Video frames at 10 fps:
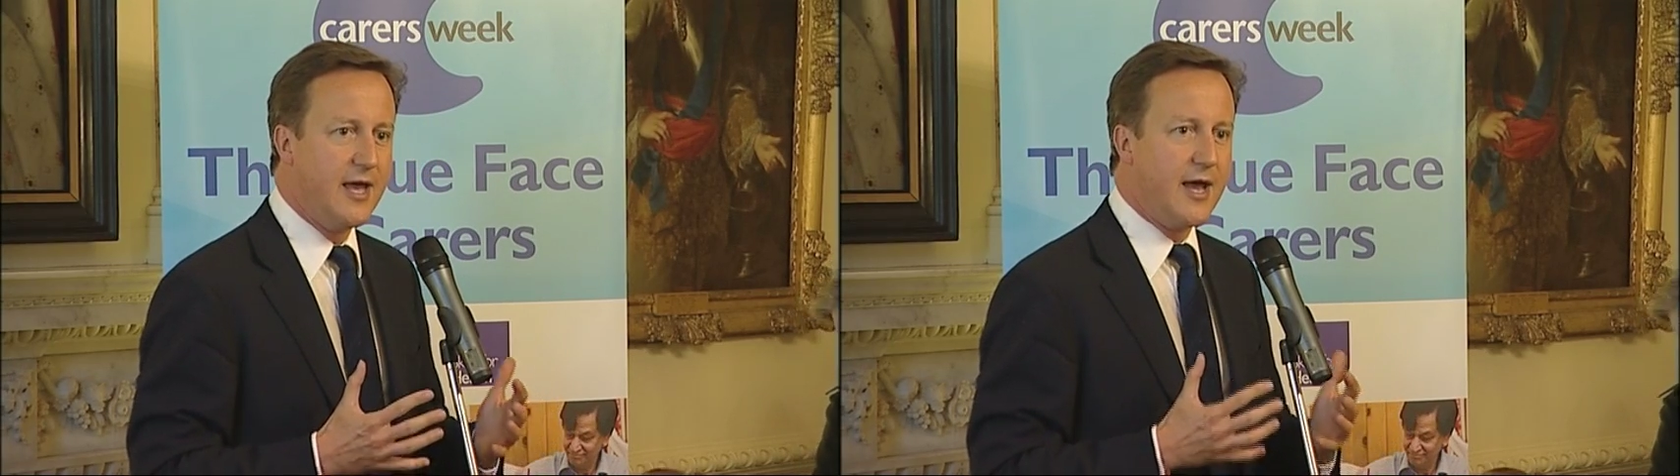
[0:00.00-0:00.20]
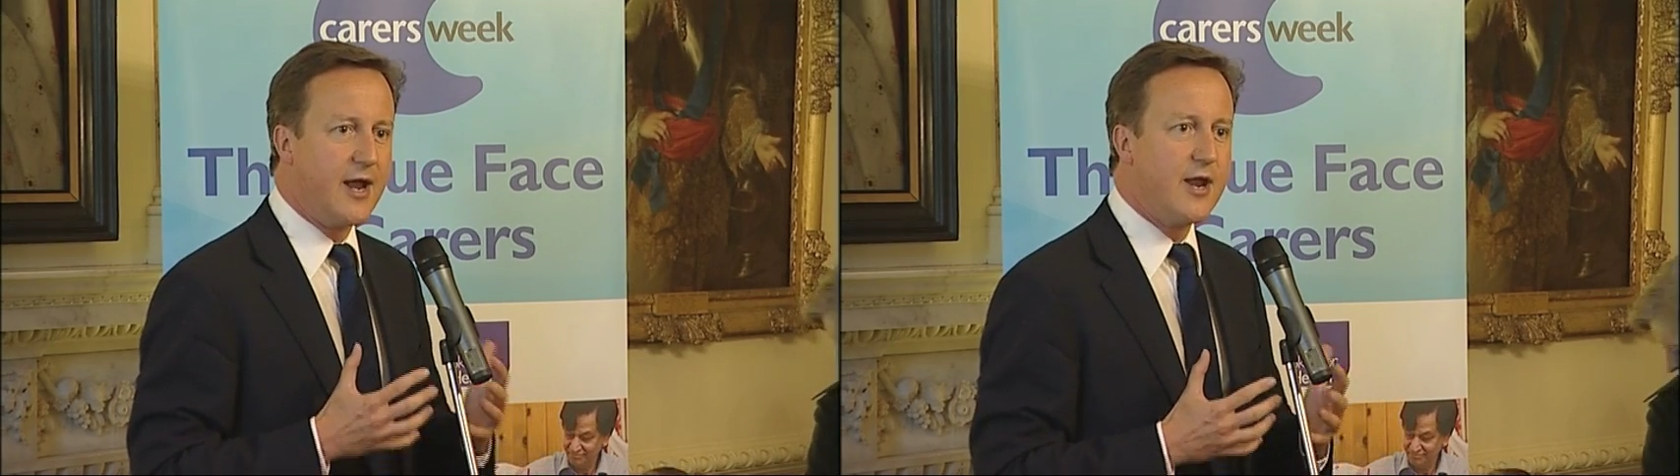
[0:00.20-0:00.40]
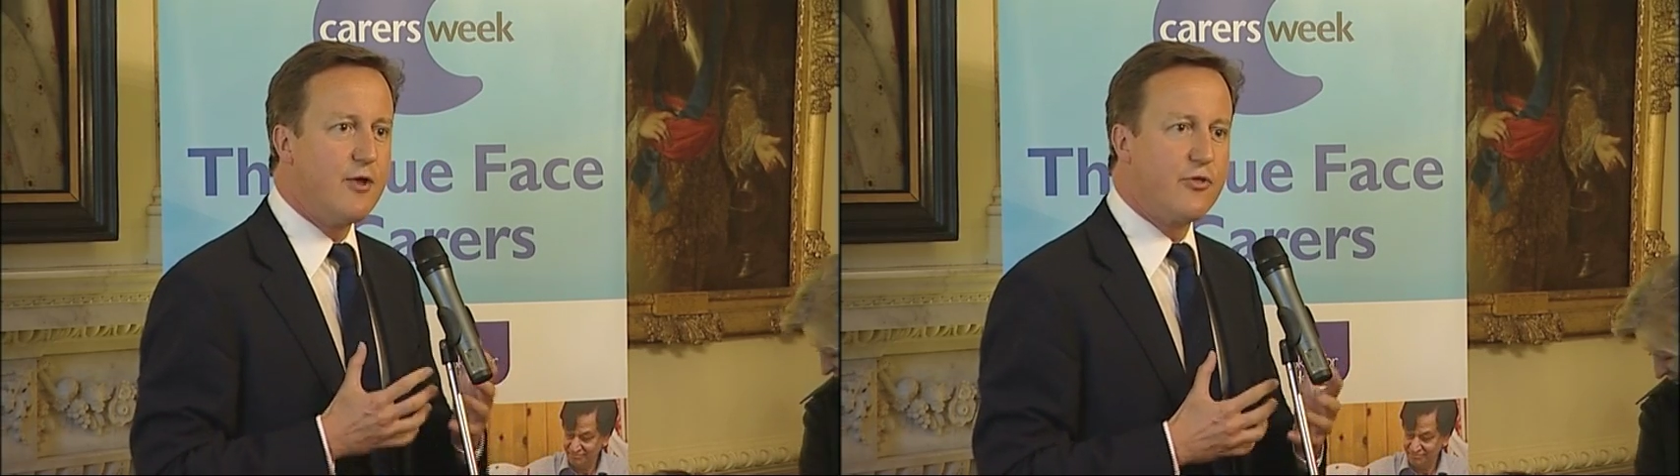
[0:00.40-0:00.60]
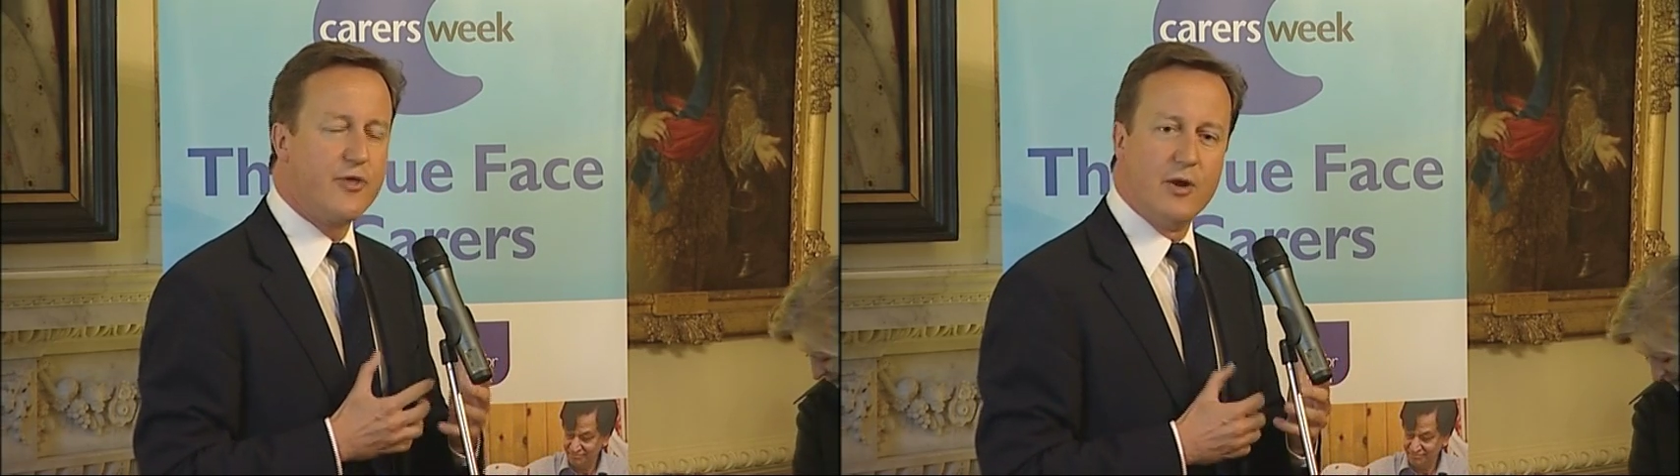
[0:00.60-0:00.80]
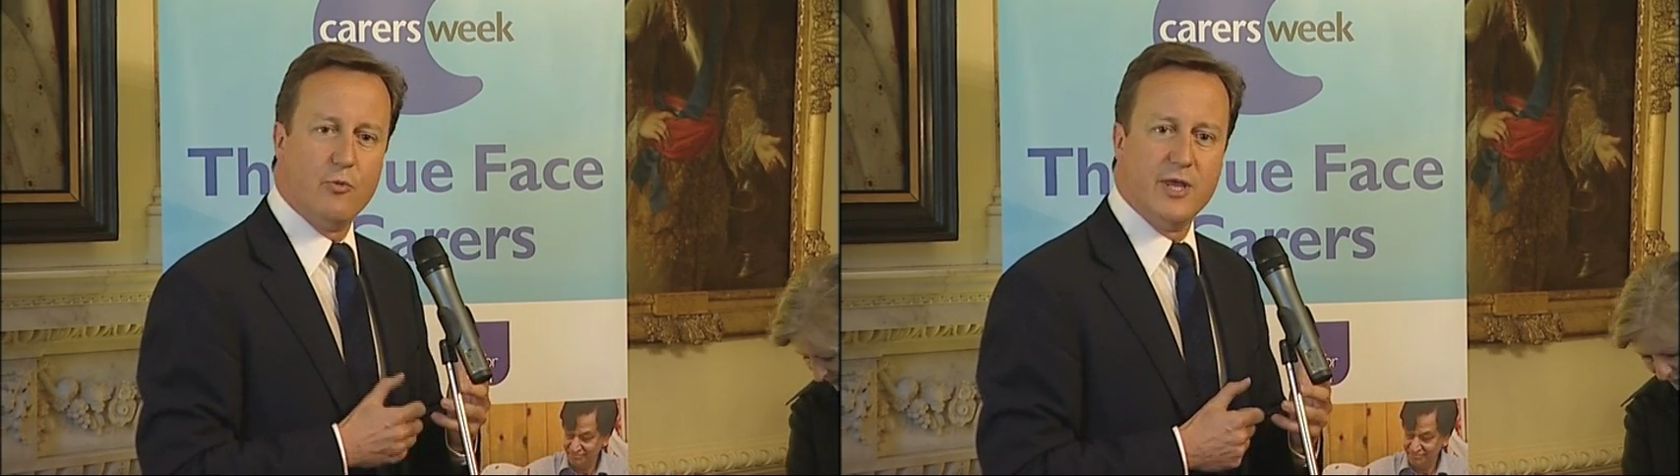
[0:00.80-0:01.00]
And I don't
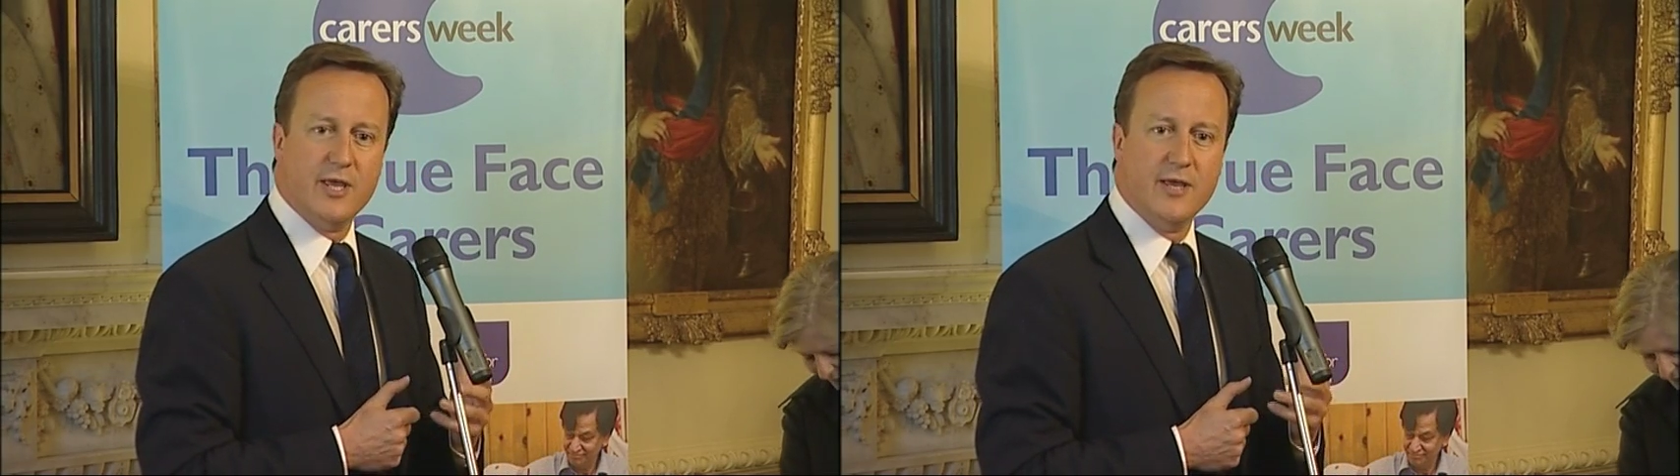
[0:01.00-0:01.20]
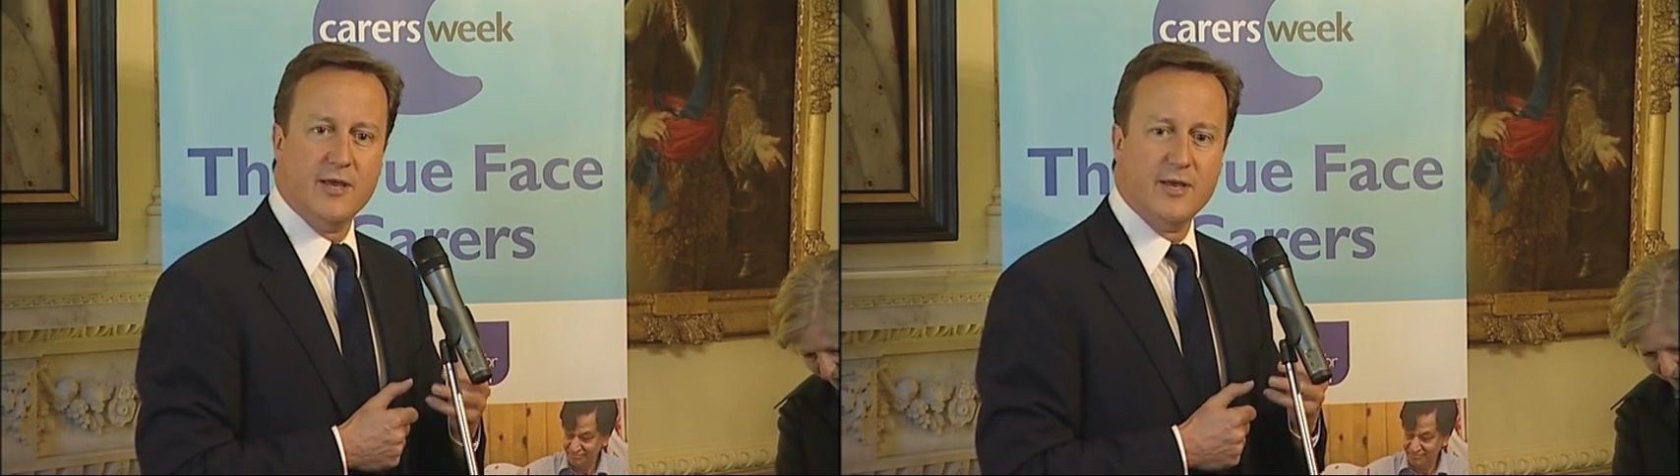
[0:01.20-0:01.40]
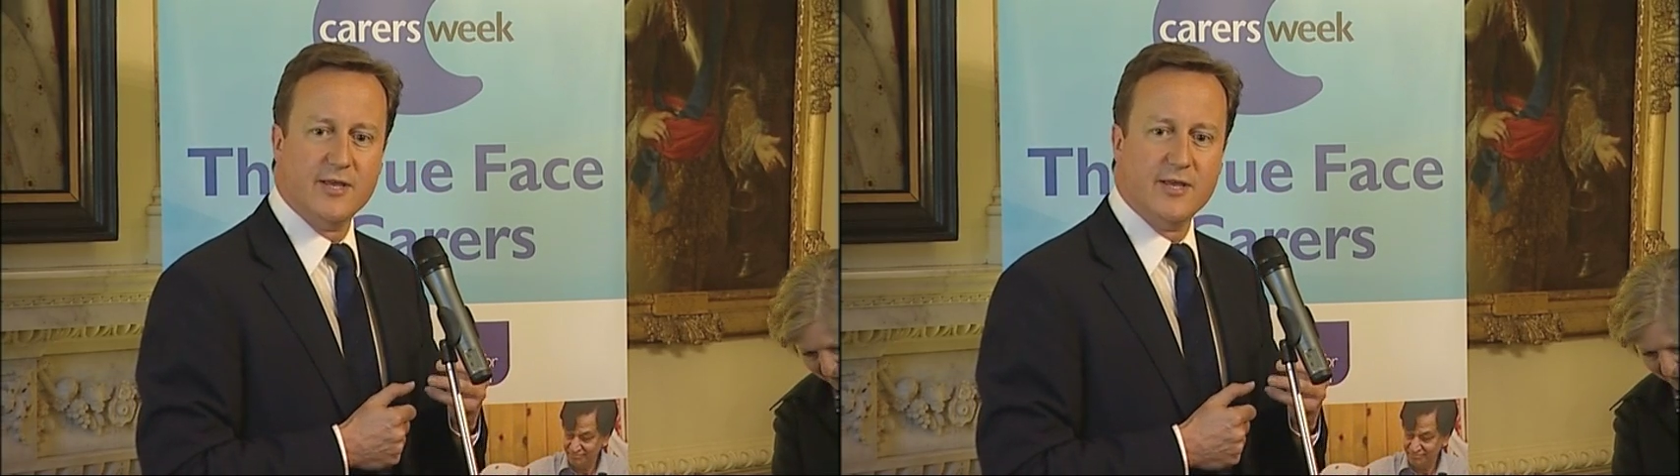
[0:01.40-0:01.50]
think we